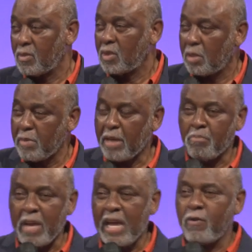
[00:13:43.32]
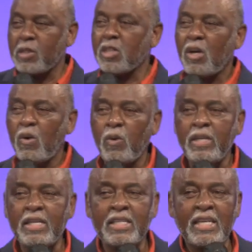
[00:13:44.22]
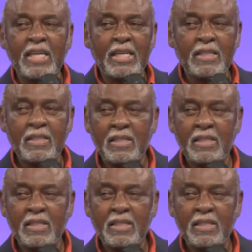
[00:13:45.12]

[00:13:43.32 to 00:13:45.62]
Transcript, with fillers: To make marriage holy again.